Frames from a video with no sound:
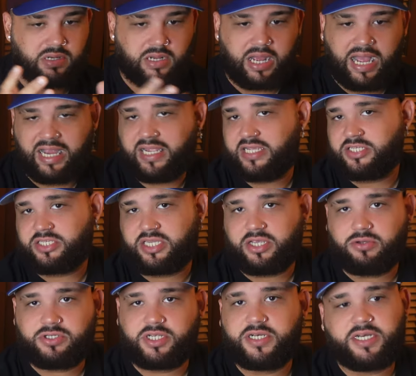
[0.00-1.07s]
I get
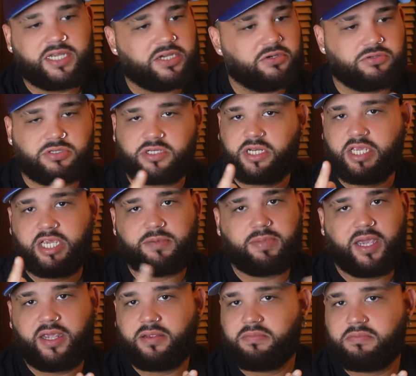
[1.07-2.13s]
steals and deals in
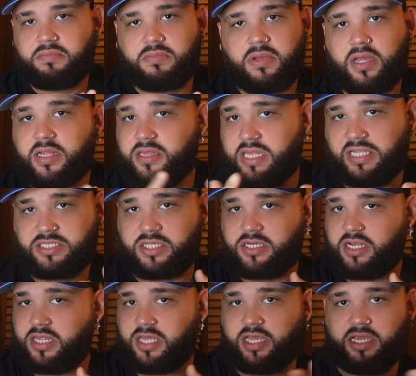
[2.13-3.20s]
eBay. That's
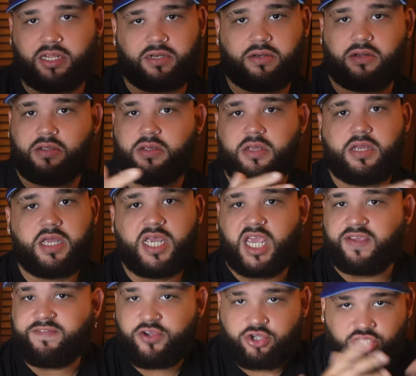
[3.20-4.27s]
another hit.
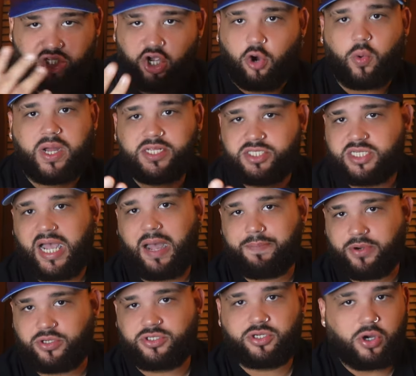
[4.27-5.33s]
If you still want
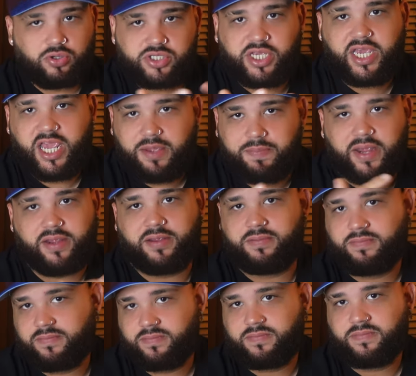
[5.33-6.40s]
Topperz, go to eBay
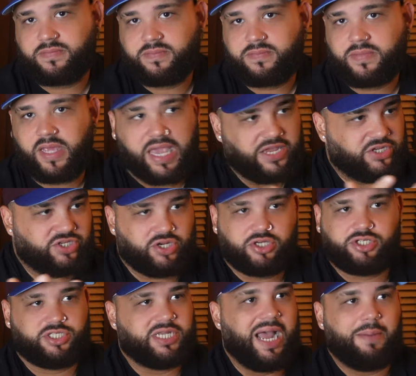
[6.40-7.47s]
and
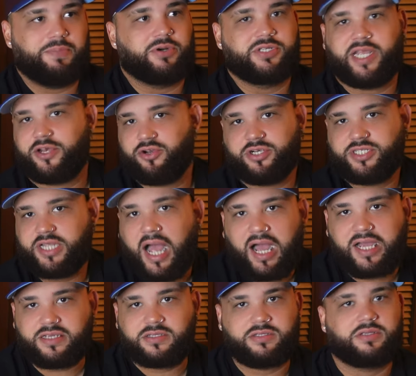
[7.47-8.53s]
search Topperz on your
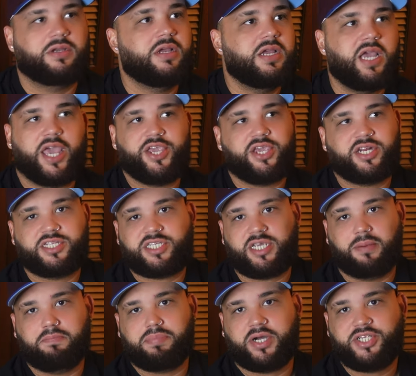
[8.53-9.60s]
size, and you're gonna see a
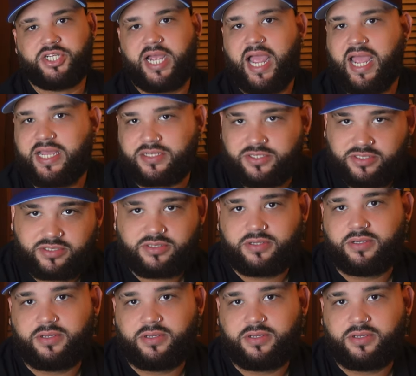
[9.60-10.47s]
bunch of hats.